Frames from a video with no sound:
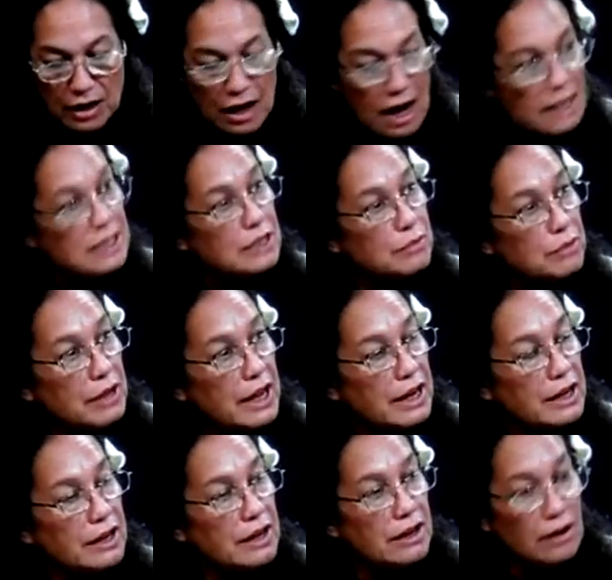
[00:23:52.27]

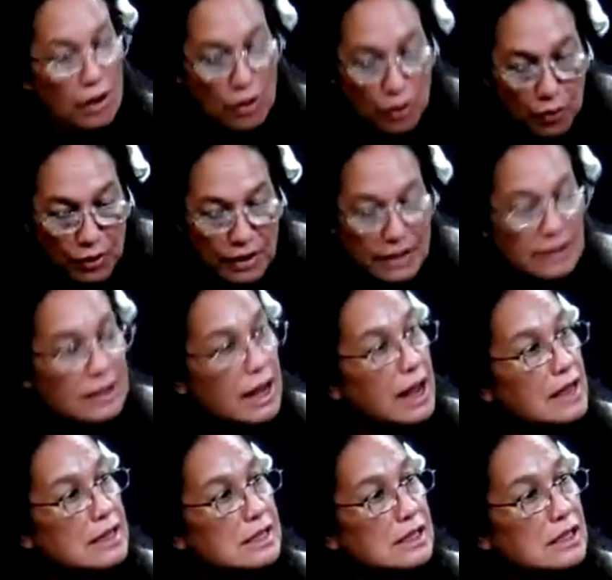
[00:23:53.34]
contemplated in our current
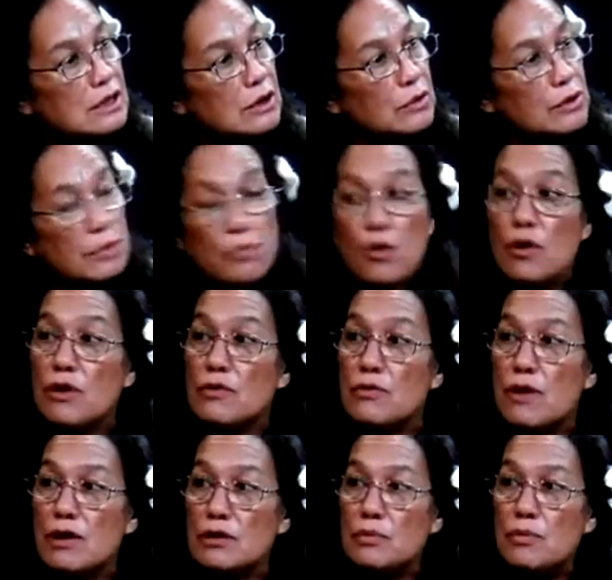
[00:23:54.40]
tax report
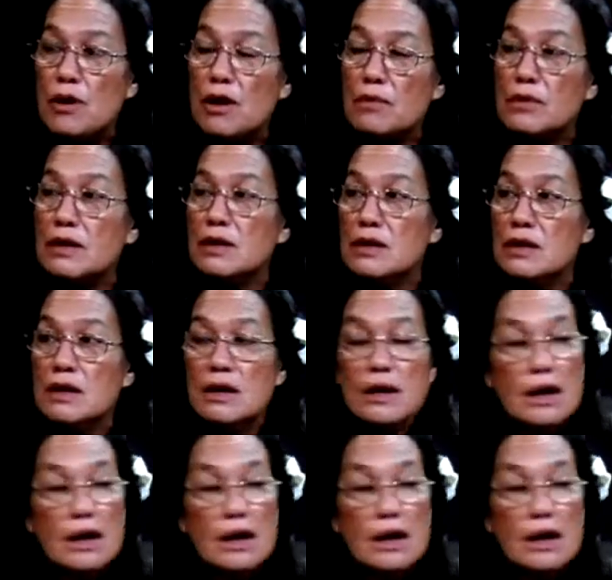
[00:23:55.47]
for our department.